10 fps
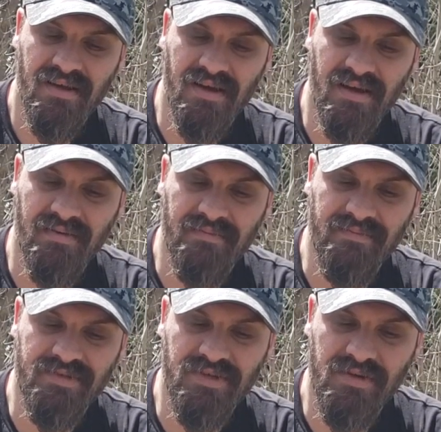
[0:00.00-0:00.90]

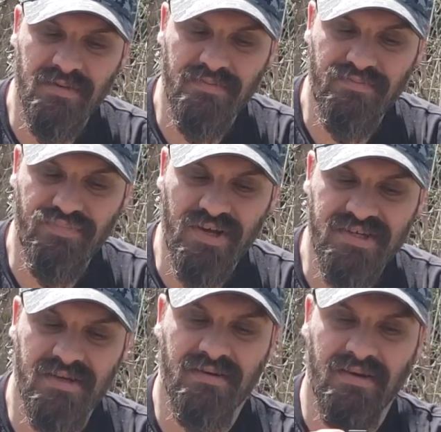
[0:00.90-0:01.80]
So you
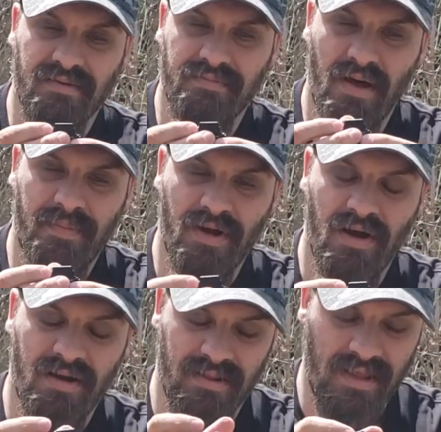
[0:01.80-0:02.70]
press it, pop it
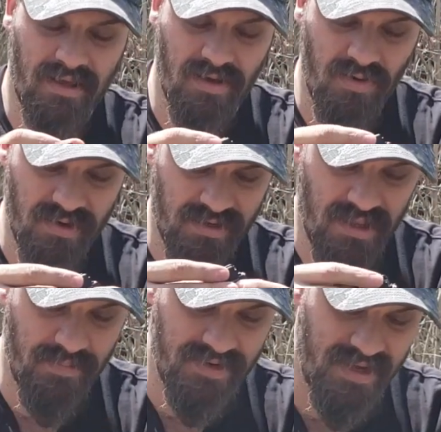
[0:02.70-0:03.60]
on, and let go and
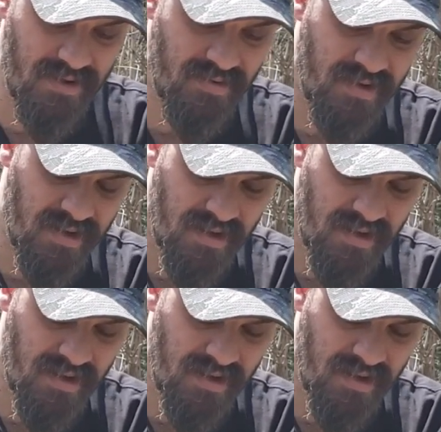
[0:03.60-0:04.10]
clamp it down.